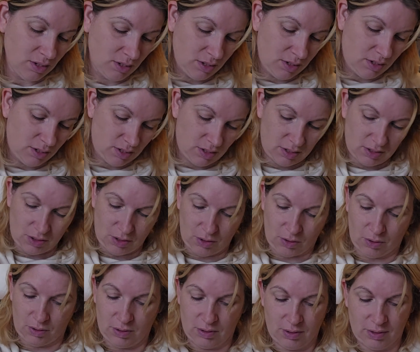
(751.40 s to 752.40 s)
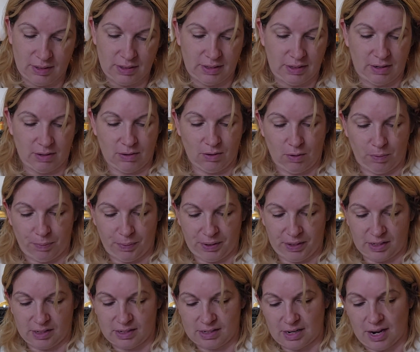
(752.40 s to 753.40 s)
So open
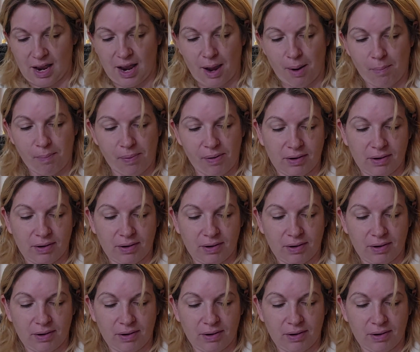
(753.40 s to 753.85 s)
this up.